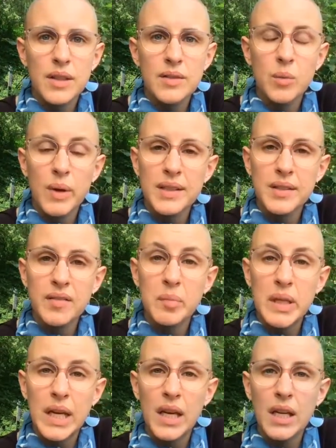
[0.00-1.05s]
ways of
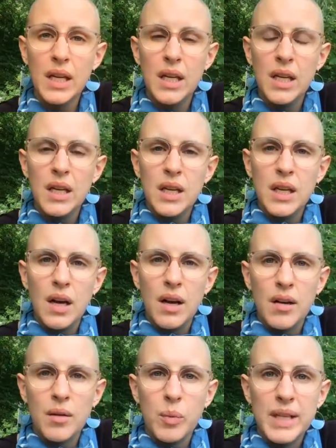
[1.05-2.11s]
being,
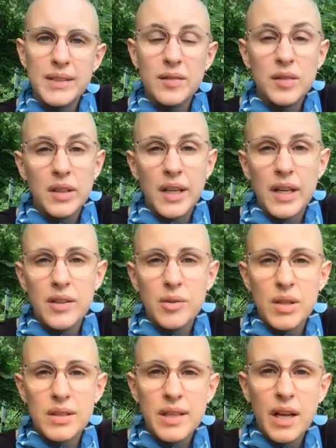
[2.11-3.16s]
ways of relating to
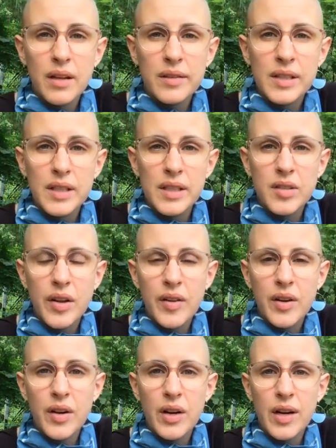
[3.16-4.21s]
ourselves and each
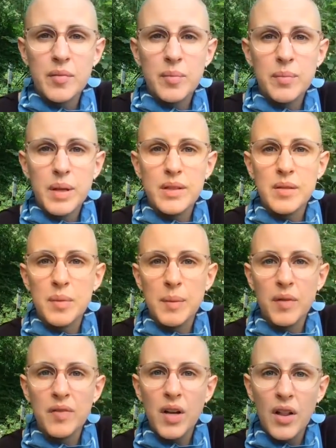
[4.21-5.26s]
other and to people
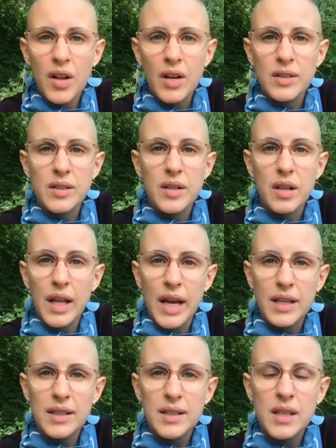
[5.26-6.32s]
of color and to the
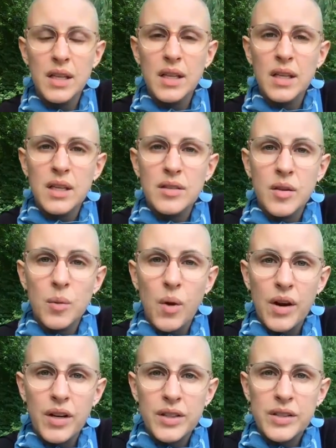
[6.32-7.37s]
land, to the
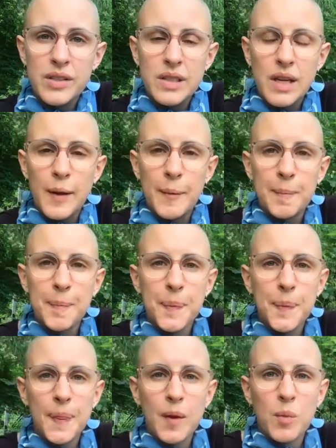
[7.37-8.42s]
waters
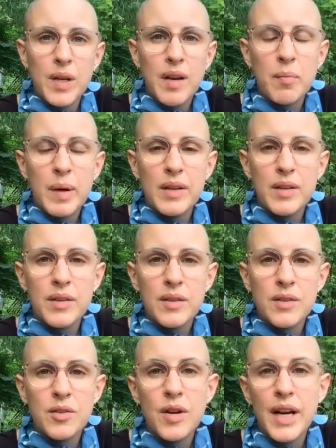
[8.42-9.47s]
that we have been
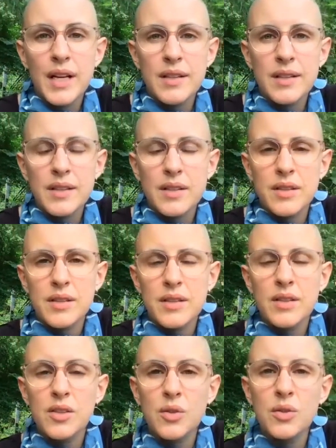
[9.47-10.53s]
trained to
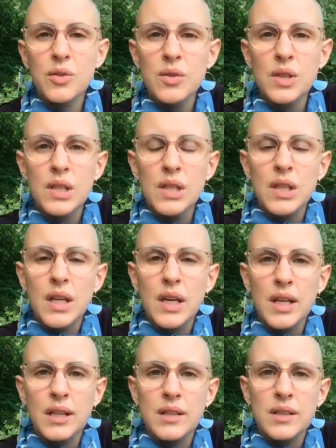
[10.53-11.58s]
do.
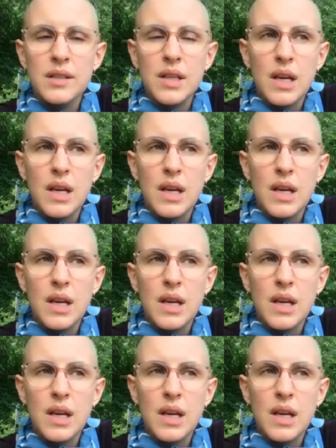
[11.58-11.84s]
And